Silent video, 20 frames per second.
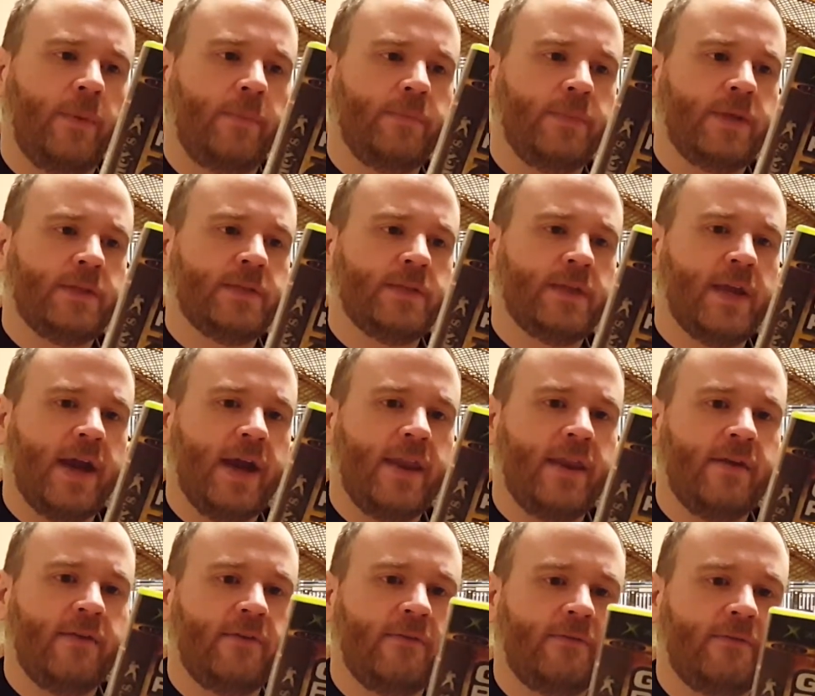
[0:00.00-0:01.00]
This kind
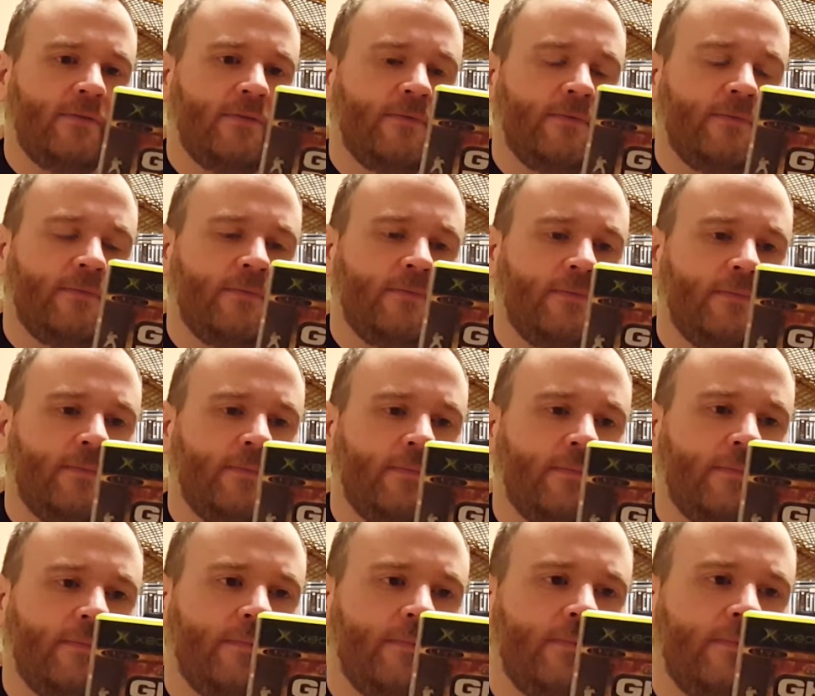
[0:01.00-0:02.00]
of
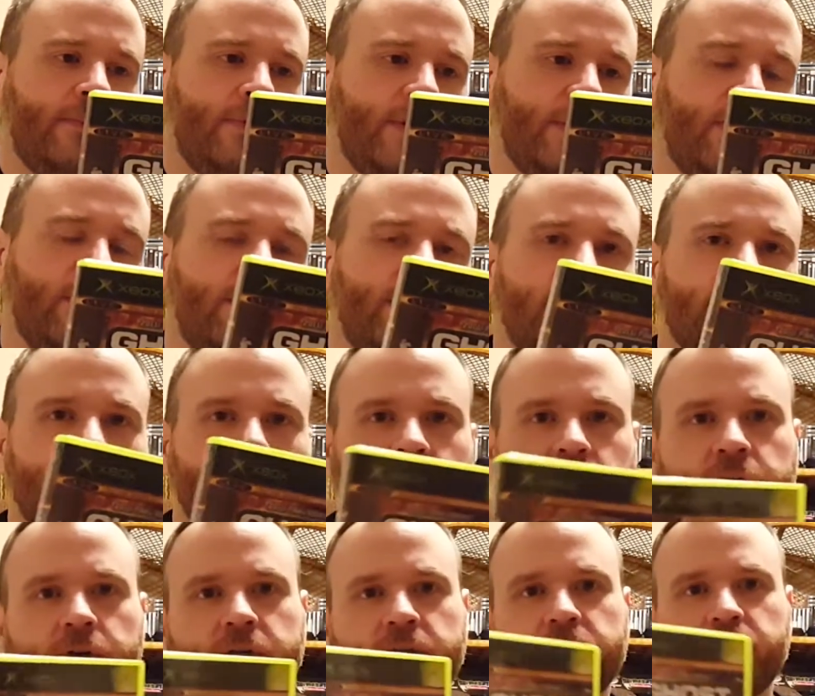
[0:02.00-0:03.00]
turned the
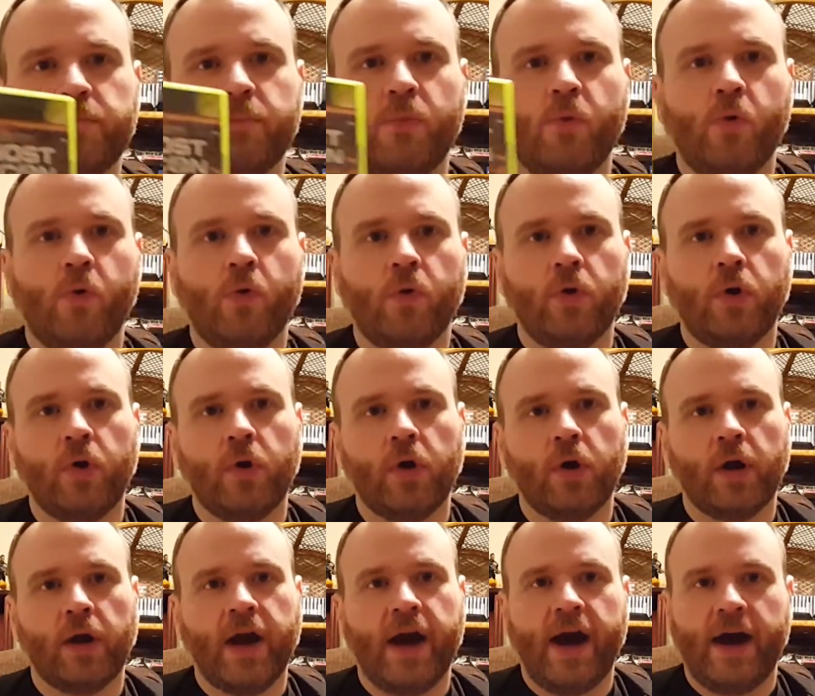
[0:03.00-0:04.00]
series more
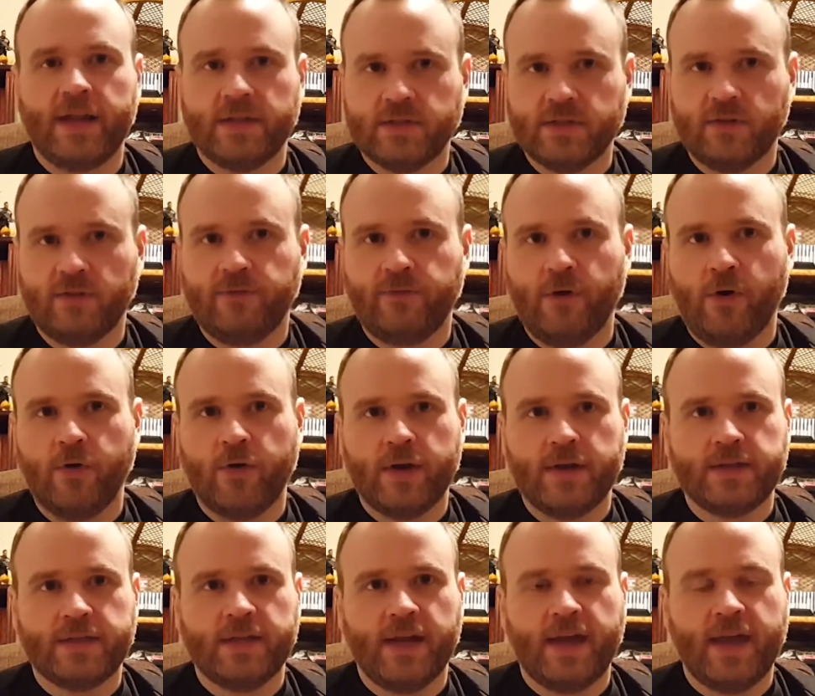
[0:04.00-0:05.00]
console
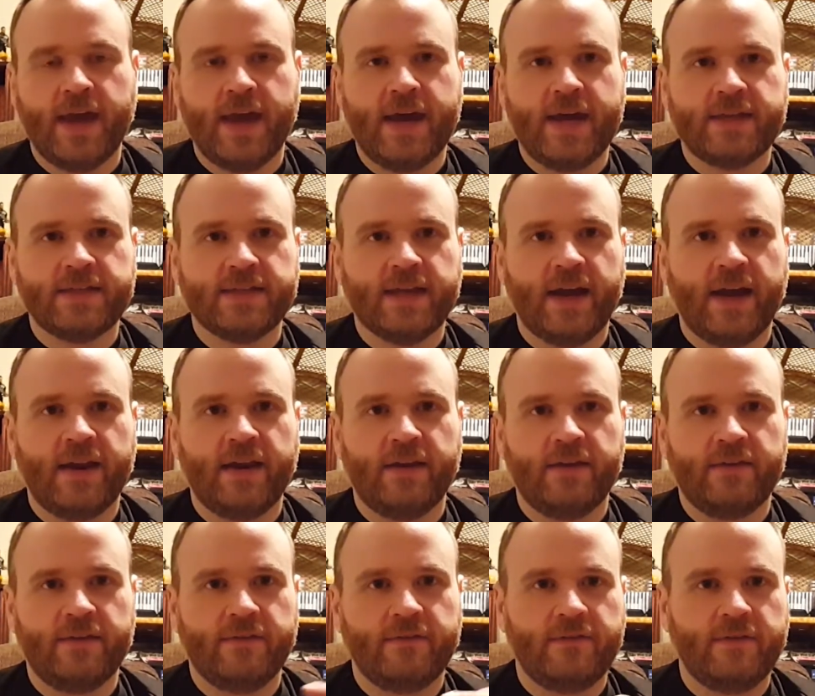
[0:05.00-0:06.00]
focused, I guess, kind
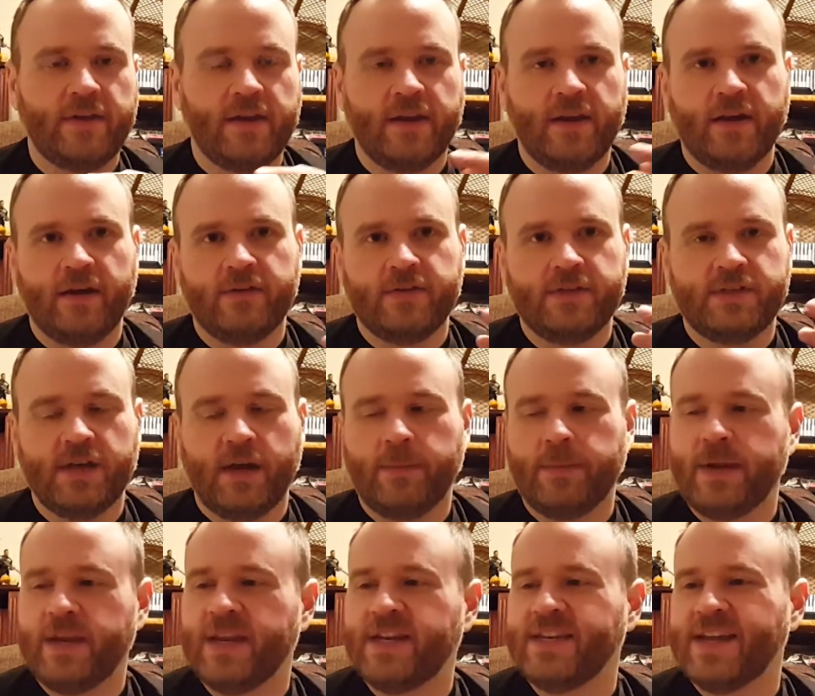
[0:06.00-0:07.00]
of, you know,
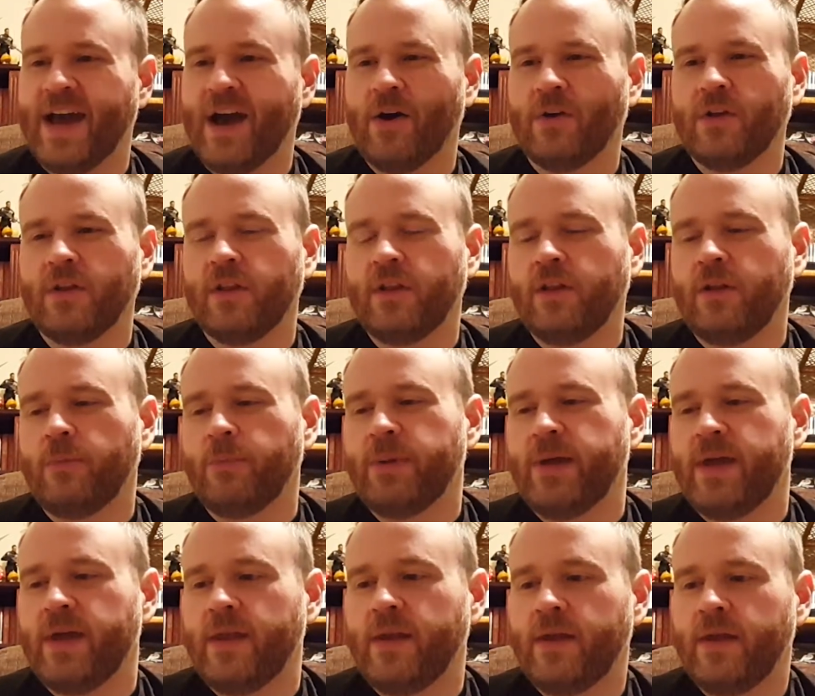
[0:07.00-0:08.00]
dumbing it down a little
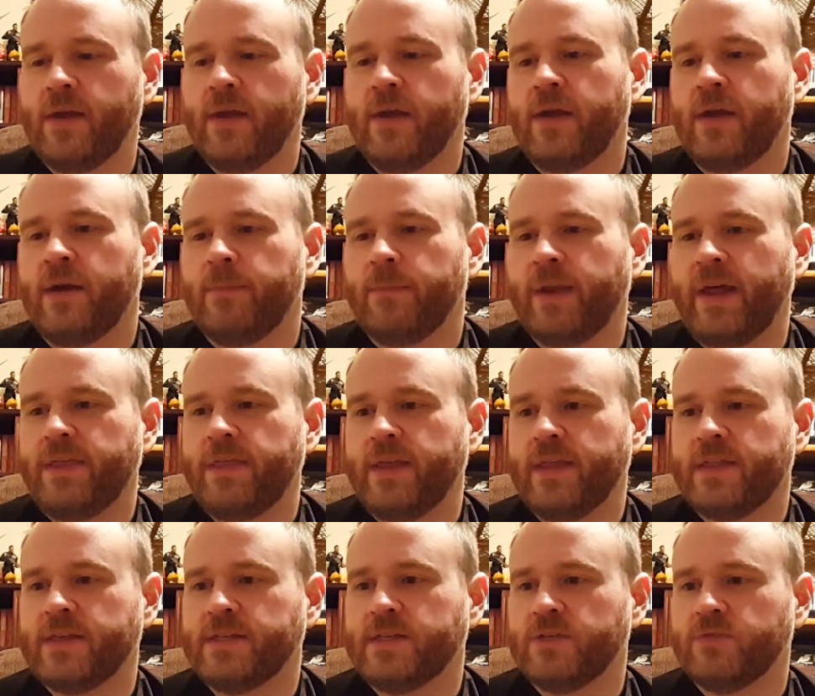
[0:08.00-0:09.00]
bit. But I
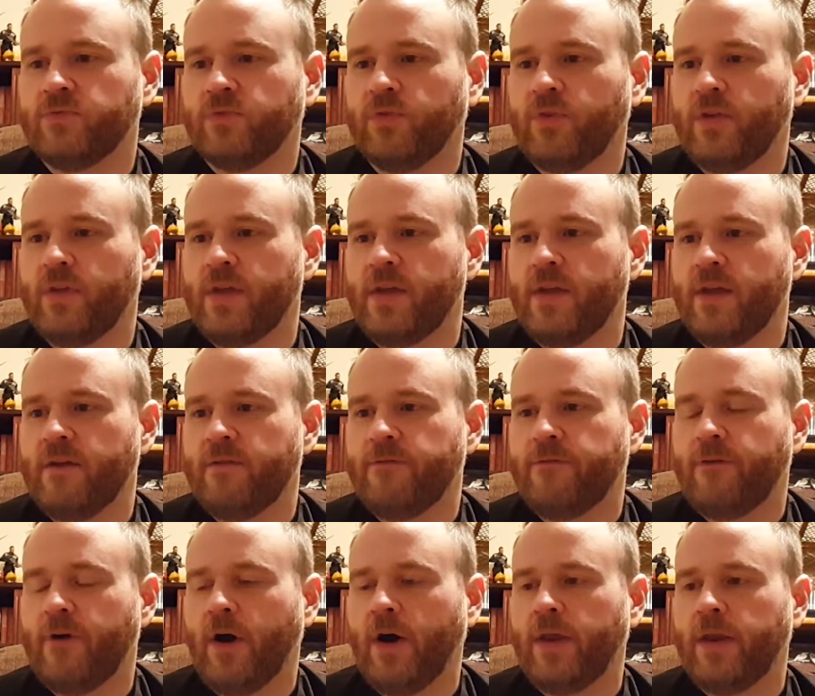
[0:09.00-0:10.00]
think this is really
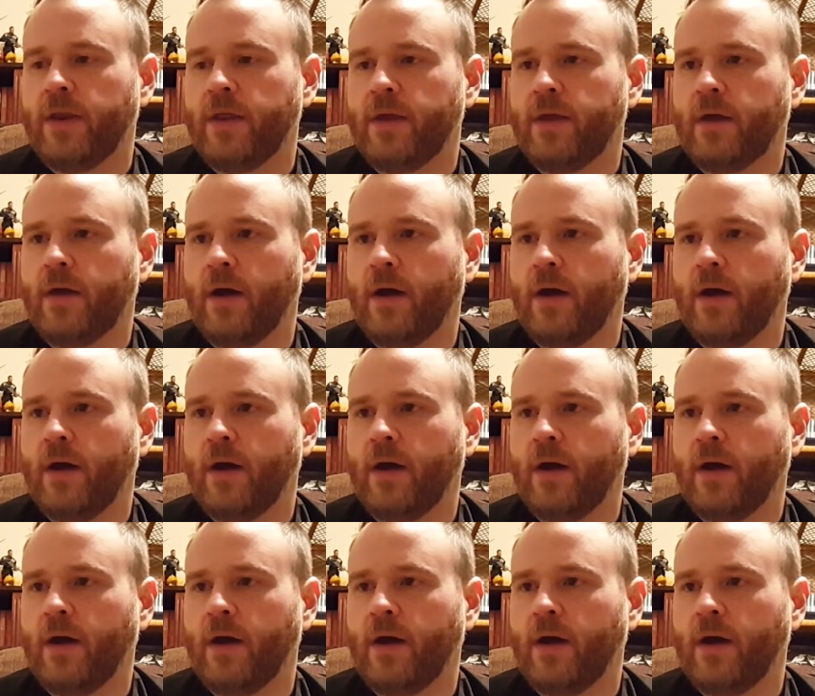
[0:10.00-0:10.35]
fun.